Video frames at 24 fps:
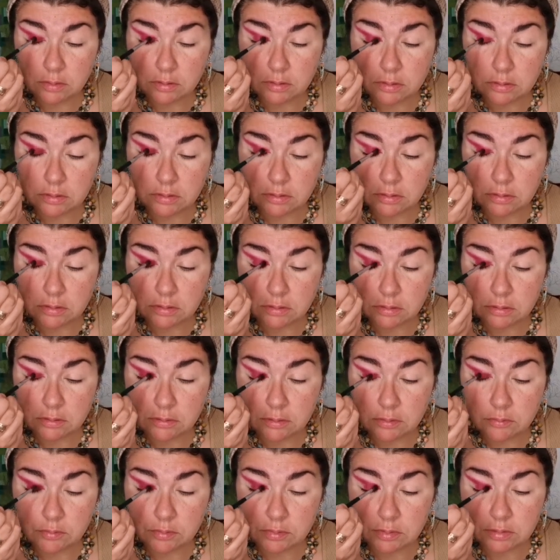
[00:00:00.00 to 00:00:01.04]

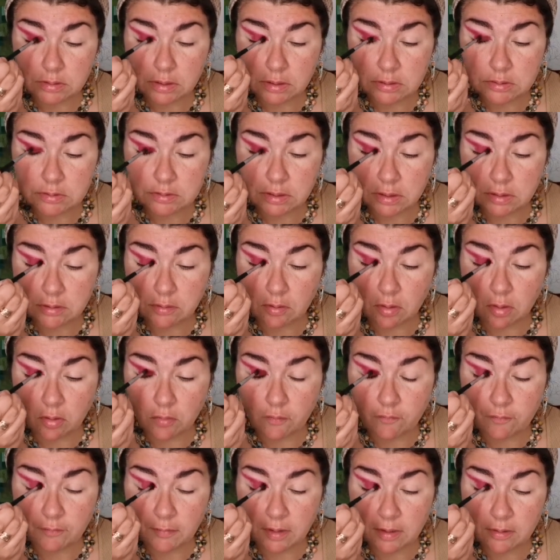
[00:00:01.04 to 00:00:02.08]
with Darcy, and
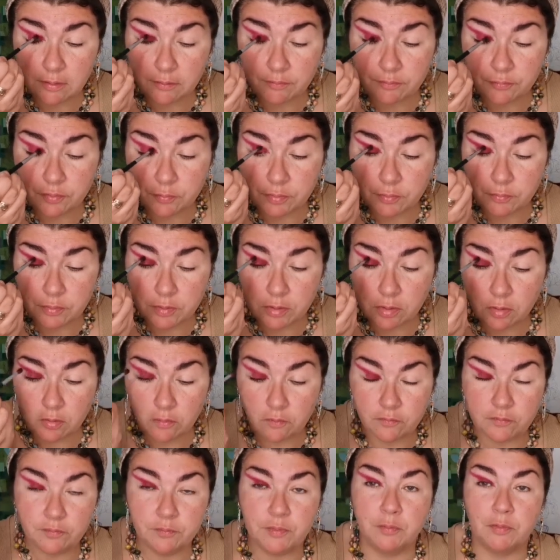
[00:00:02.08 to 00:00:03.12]
all of my, probably
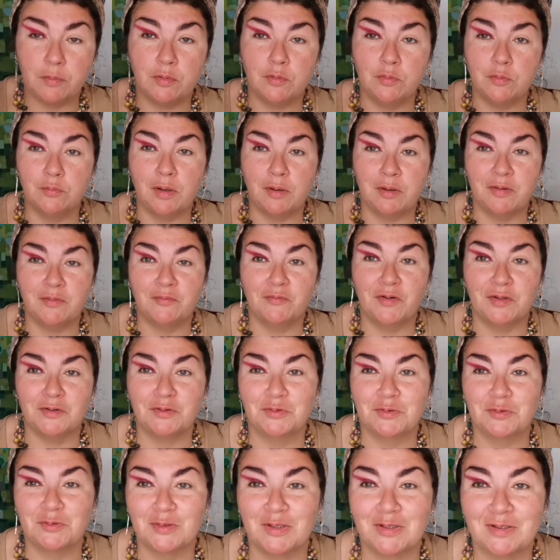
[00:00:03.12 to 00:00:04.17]
all of the people whom I
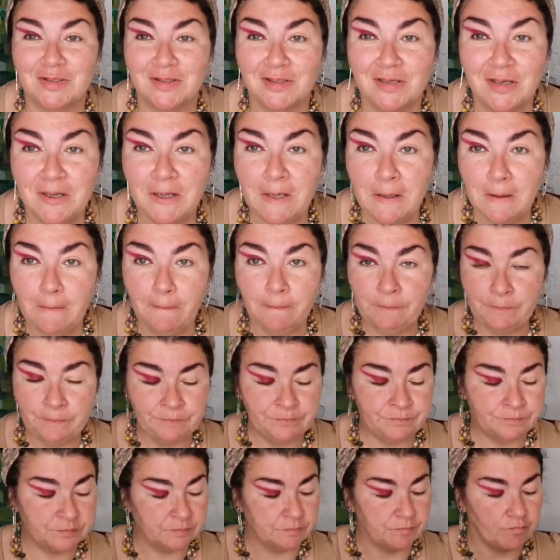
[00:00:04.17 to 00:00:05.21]
invite to
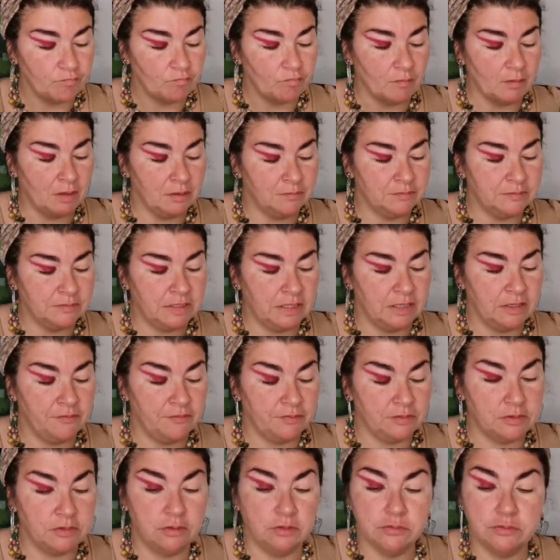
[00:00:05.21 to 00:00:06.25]
that, they
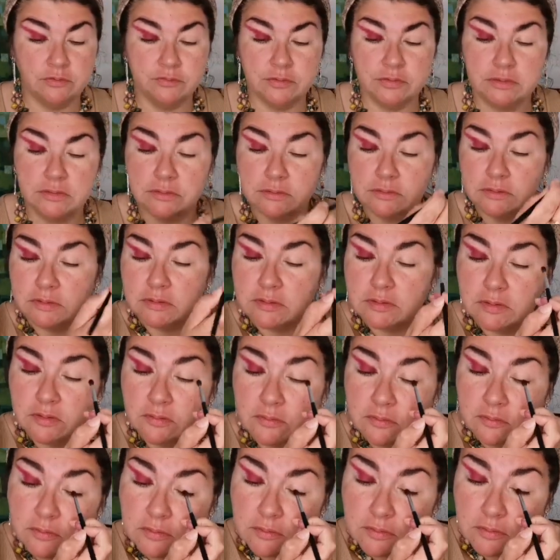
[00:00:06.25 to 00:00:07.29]
have a code with her.
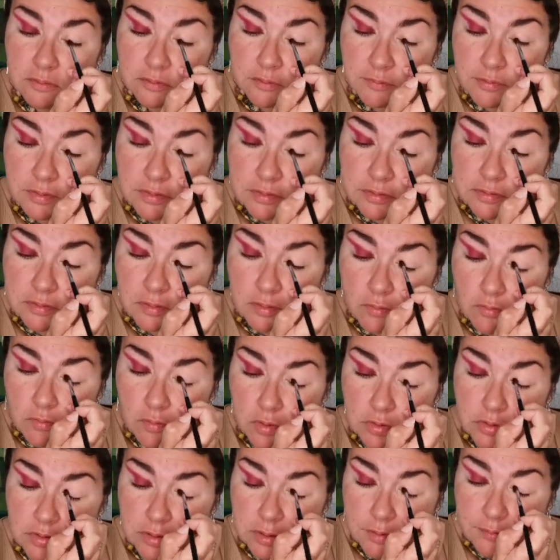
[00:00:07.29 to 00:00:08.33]
So please go
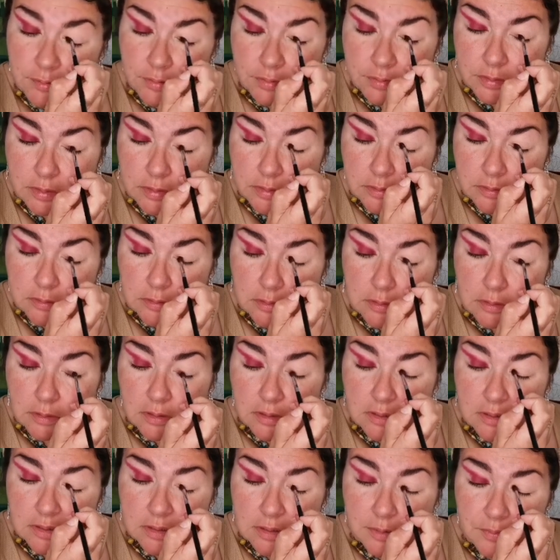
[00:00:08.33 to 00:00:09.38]
watch them and then
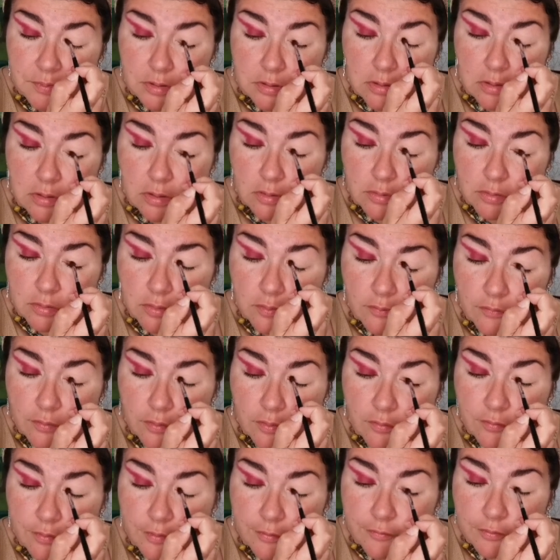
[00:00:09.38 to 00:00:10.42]
grab the code of
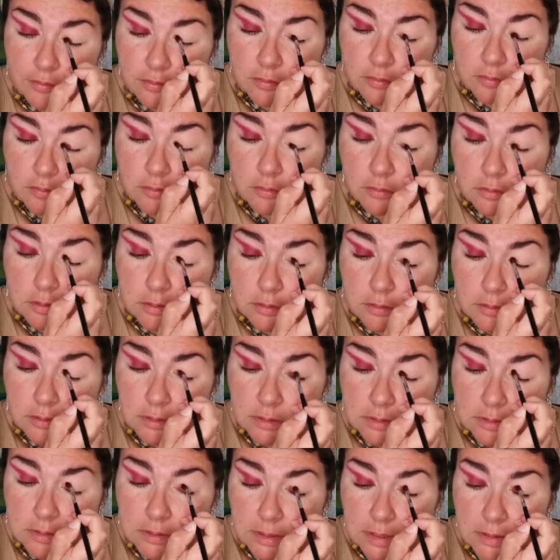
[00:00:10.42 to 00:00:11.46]
your favorite look
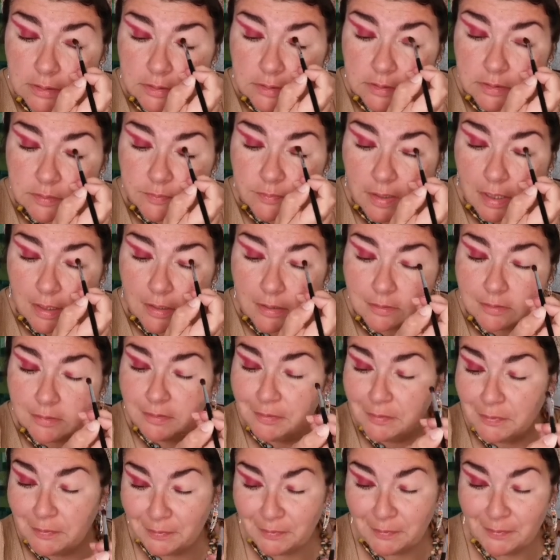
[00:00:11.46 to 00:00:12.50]
and get this
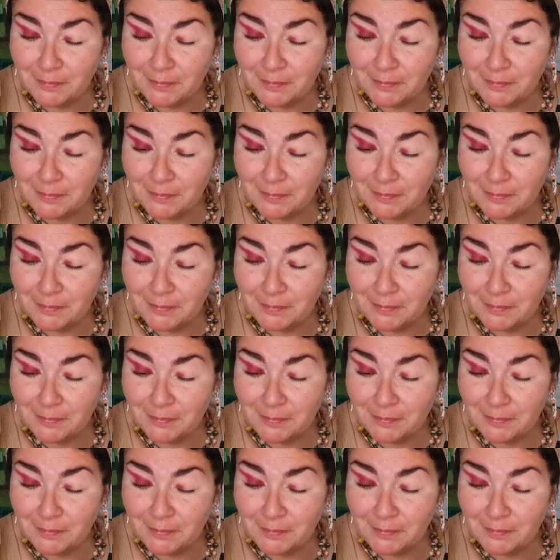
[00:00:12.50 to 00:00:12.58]
palette.